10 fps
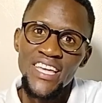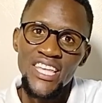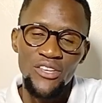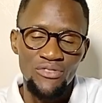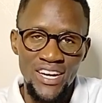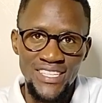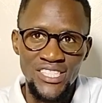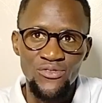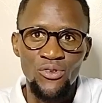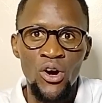Key
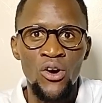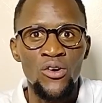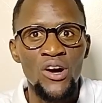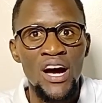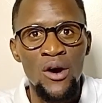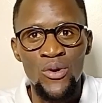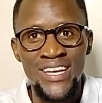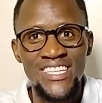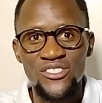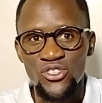factors for a
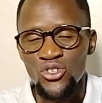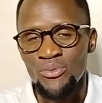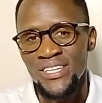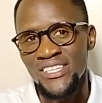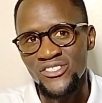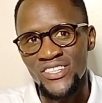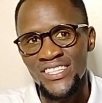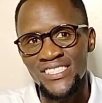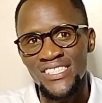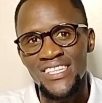winning social media
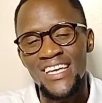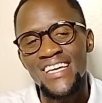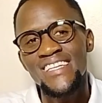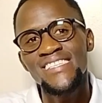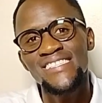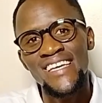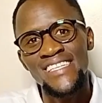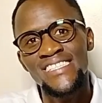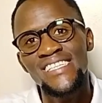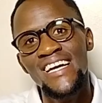strategy.
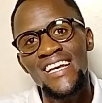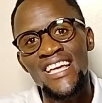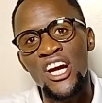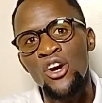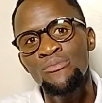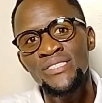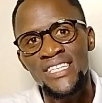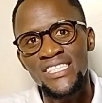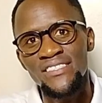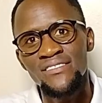Set clear
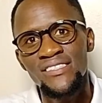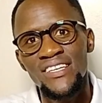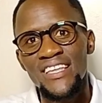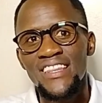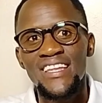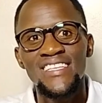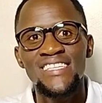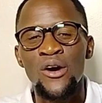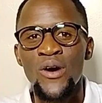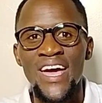objectives, that is
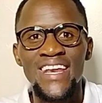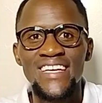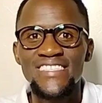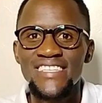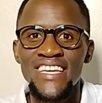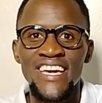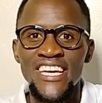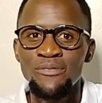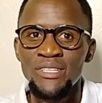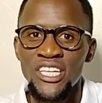awareness,
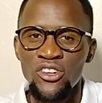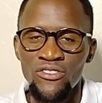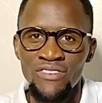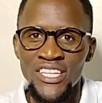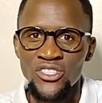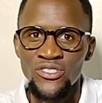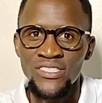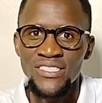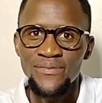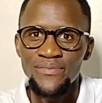engagement, and
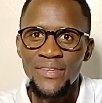conversions.